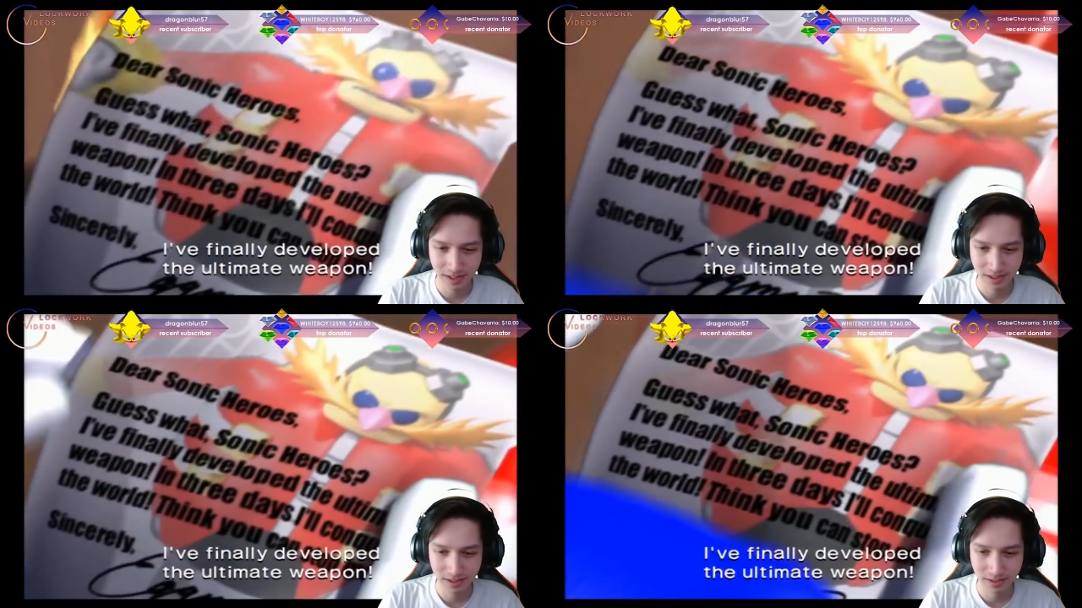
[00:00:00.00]

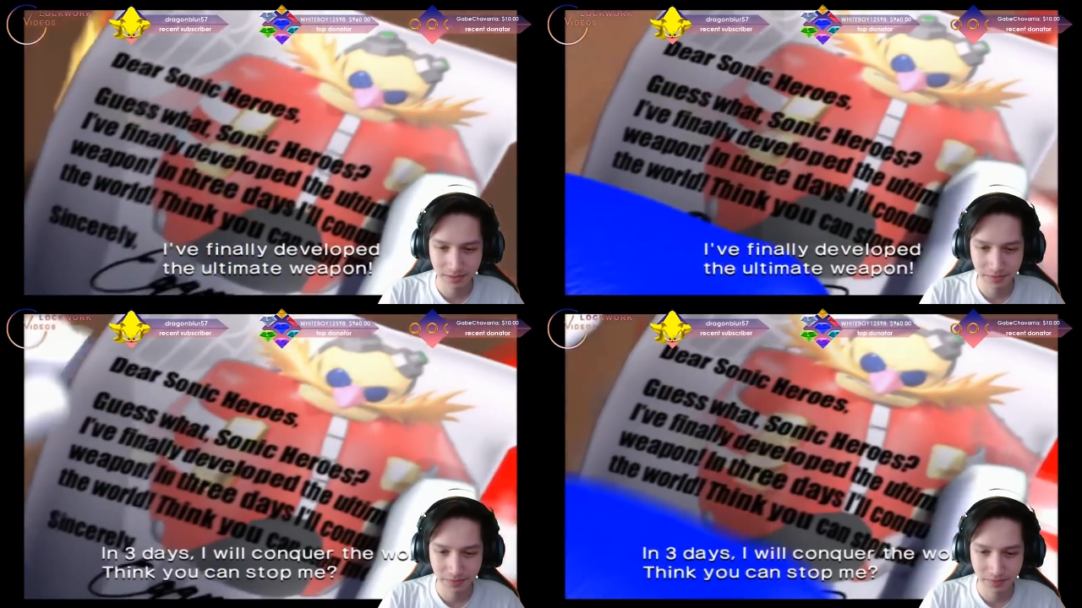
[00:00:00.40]

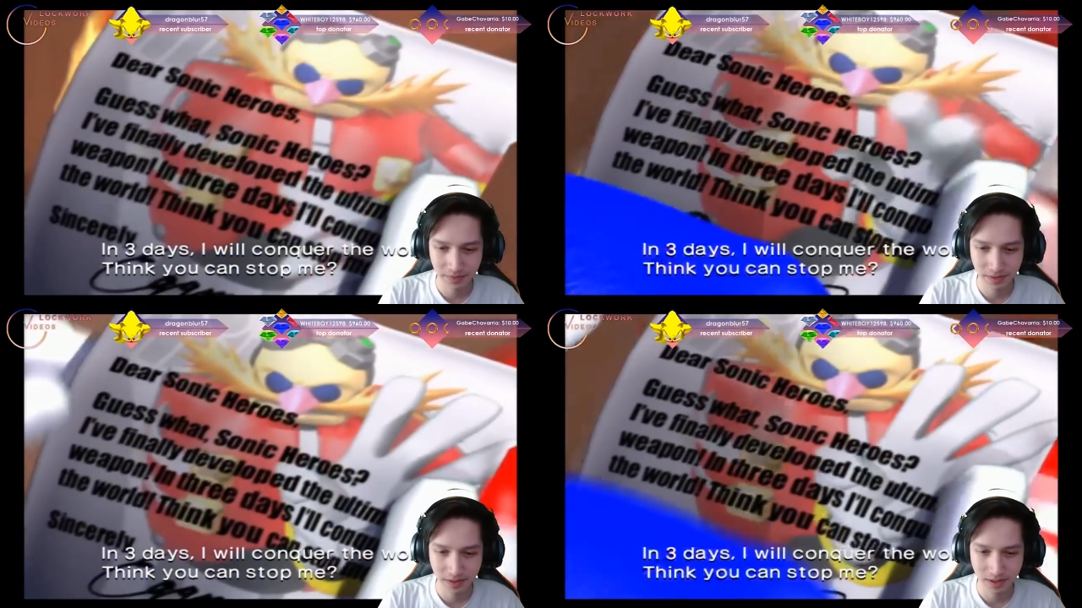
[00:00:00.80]

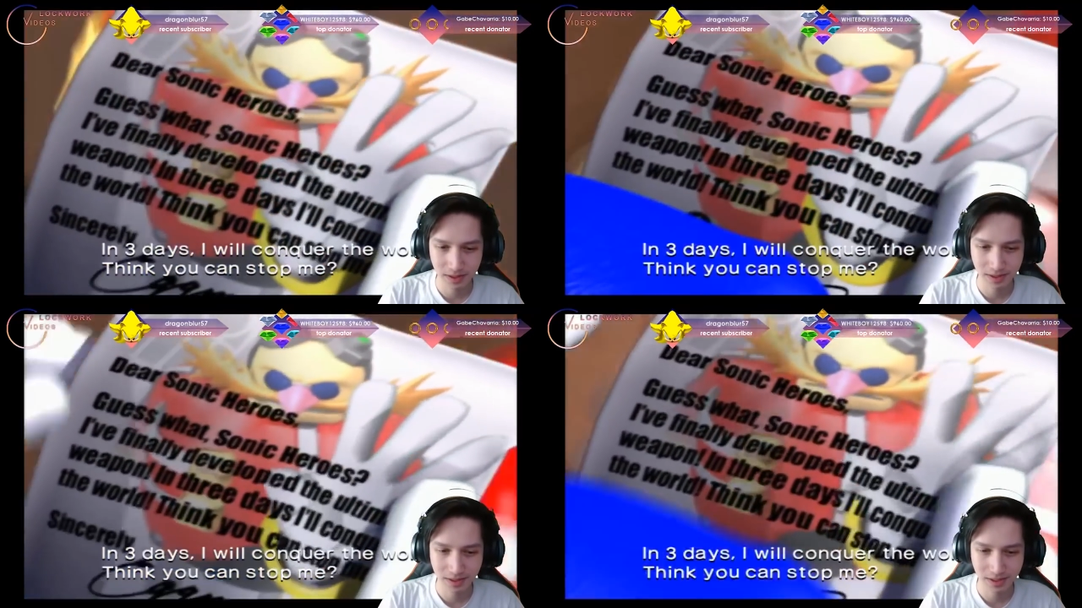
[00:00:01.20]

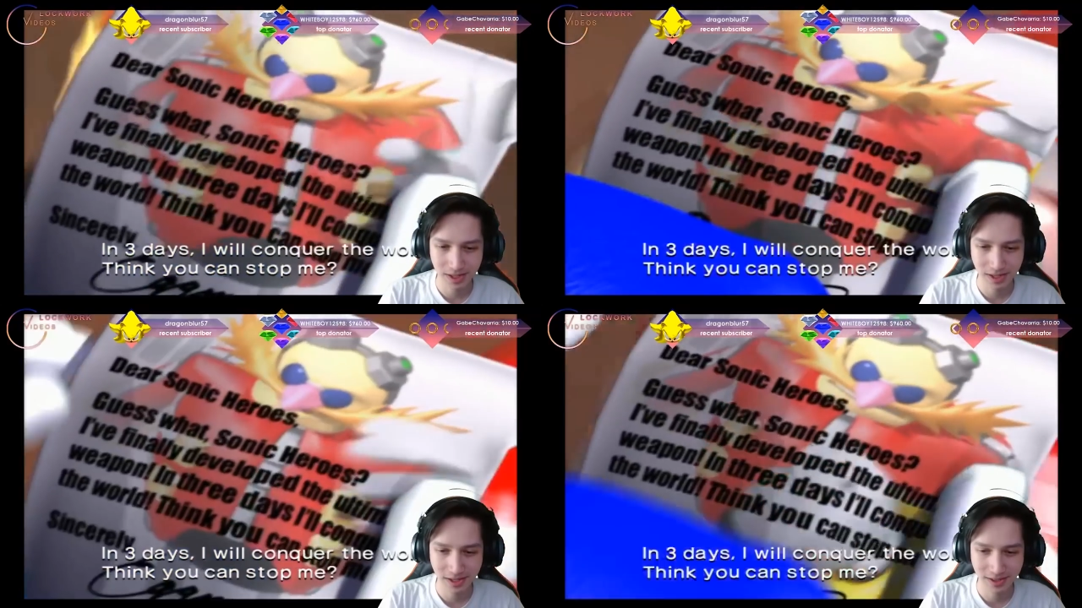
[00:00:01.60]

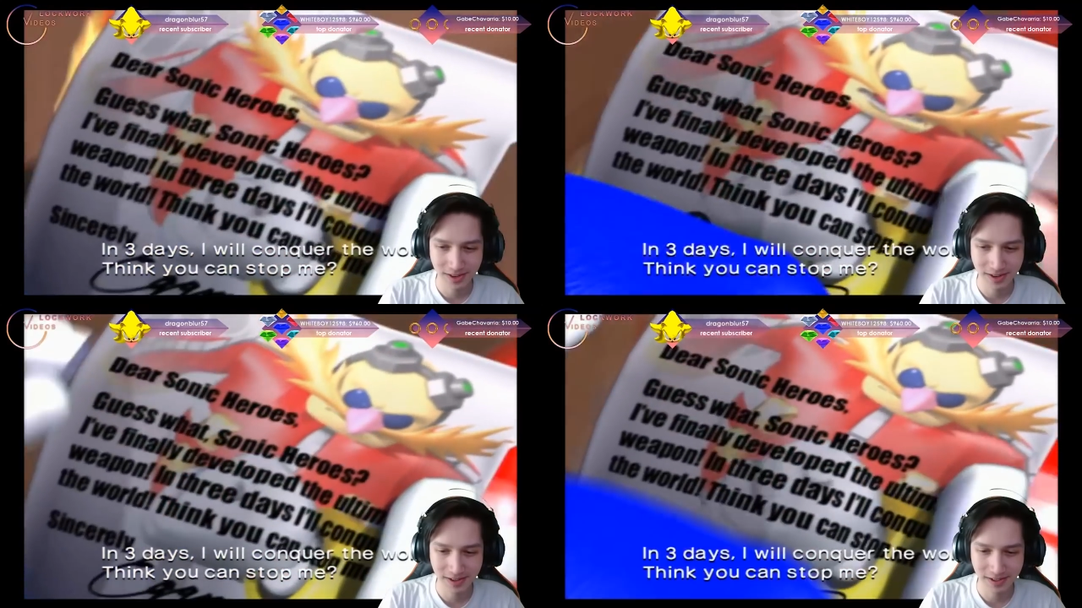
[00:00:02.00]

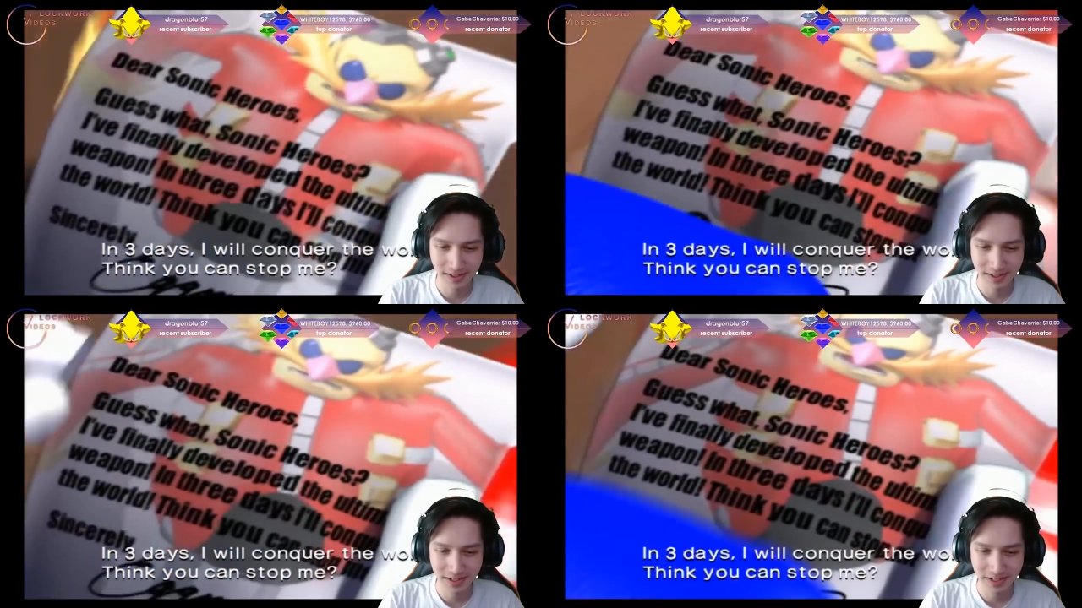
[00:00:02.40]

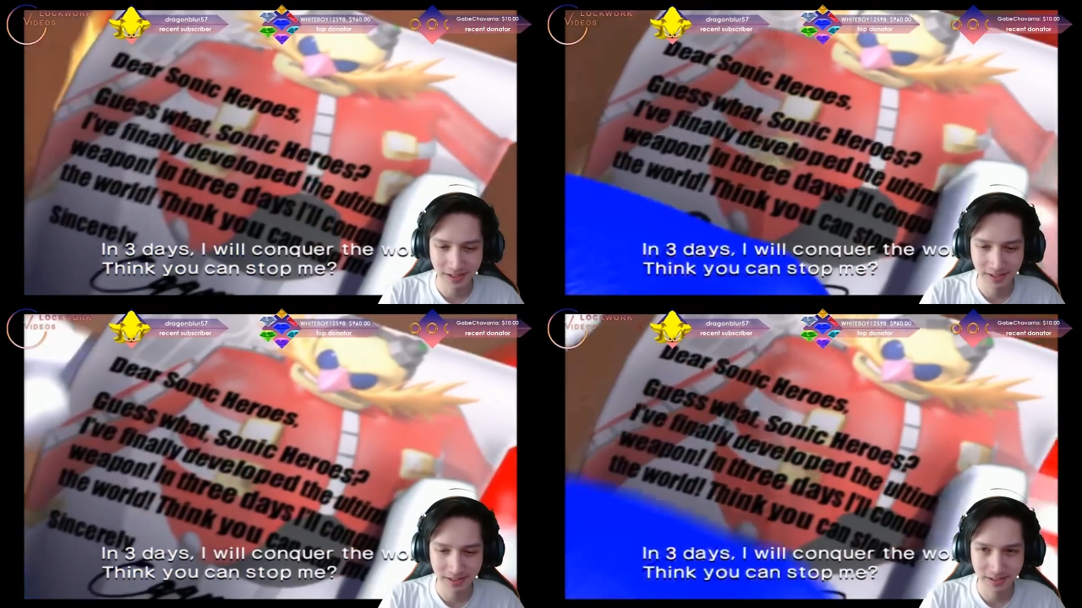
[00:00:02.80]

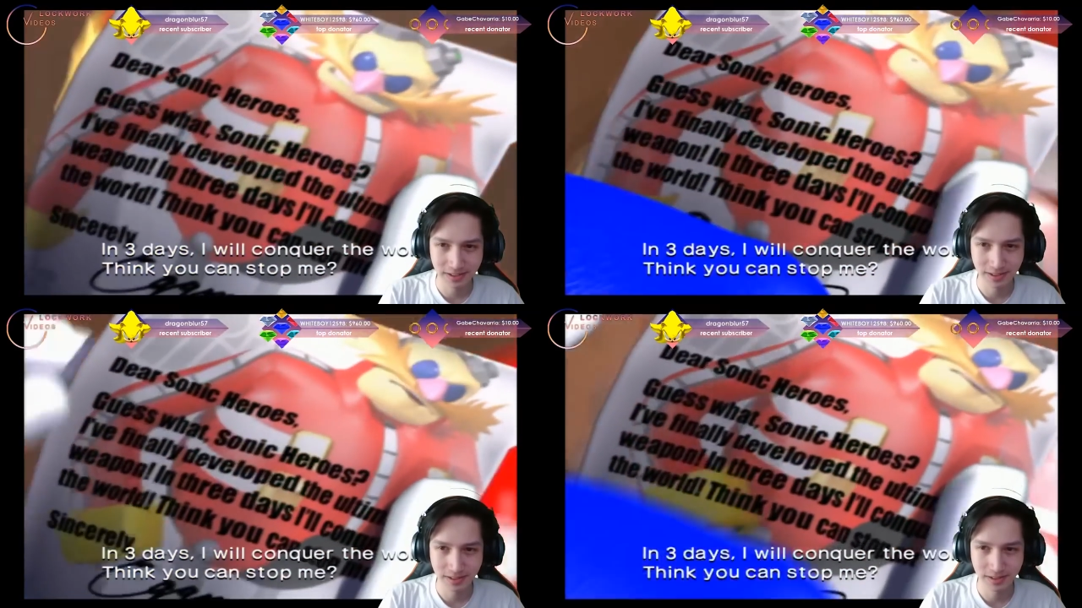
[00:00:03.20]

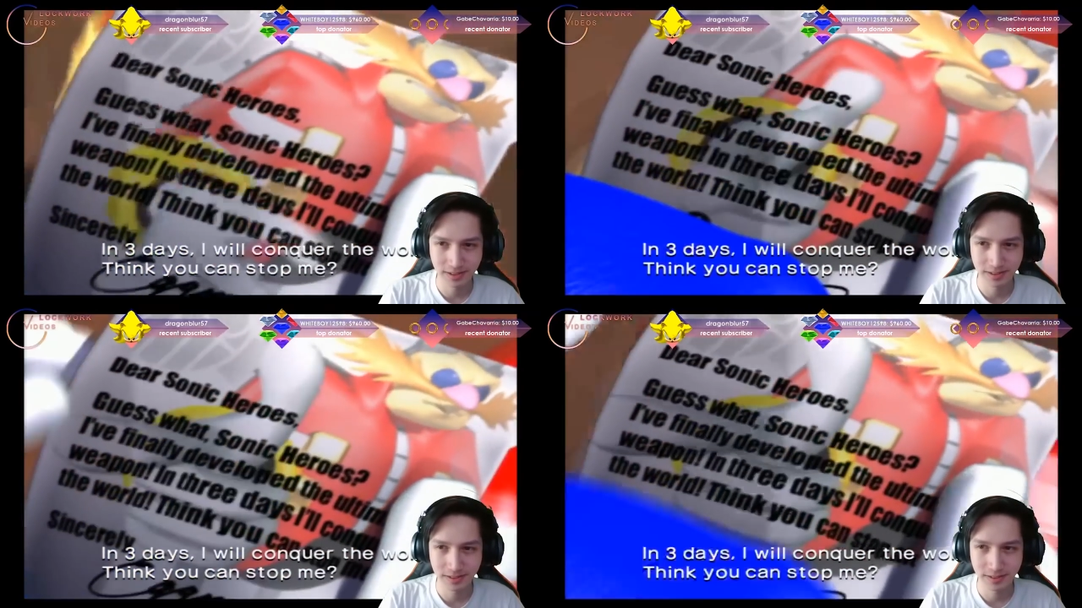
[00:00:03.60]

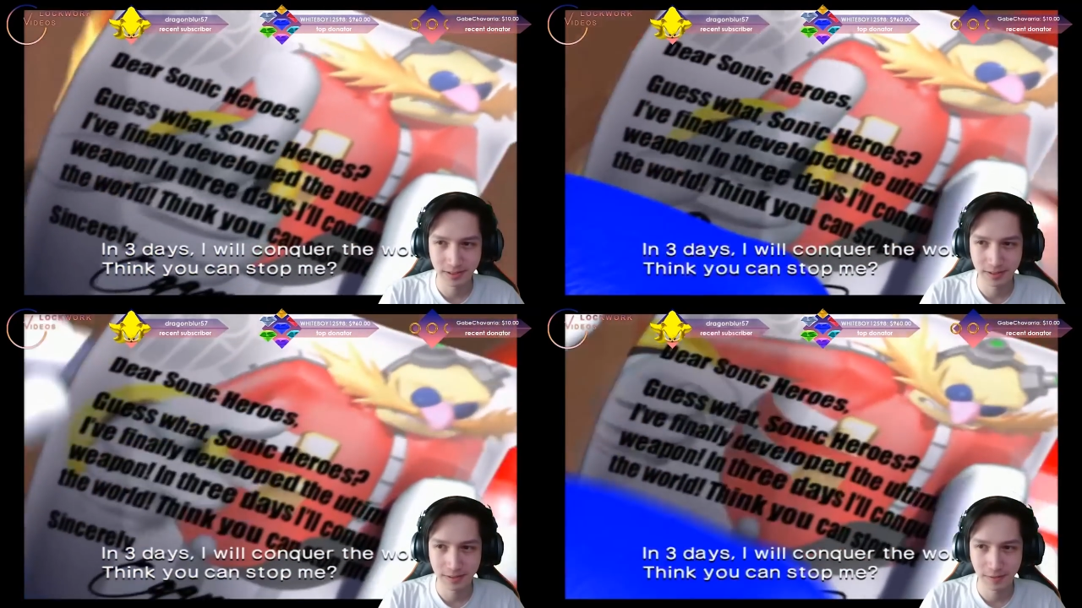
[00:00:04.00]

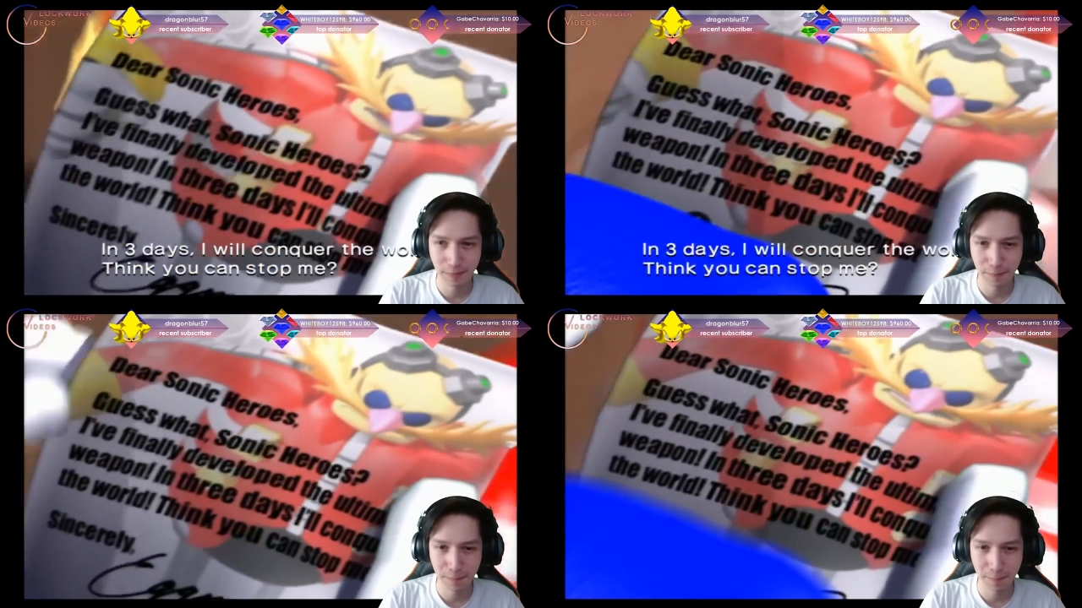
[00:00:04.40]

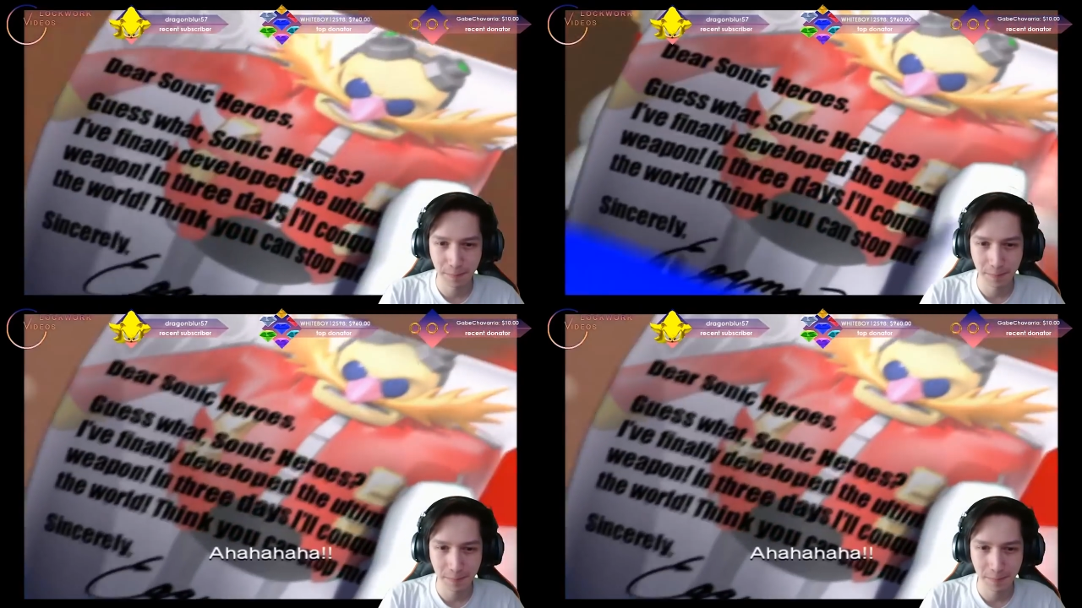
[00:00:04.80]
No one is speaking in this clip.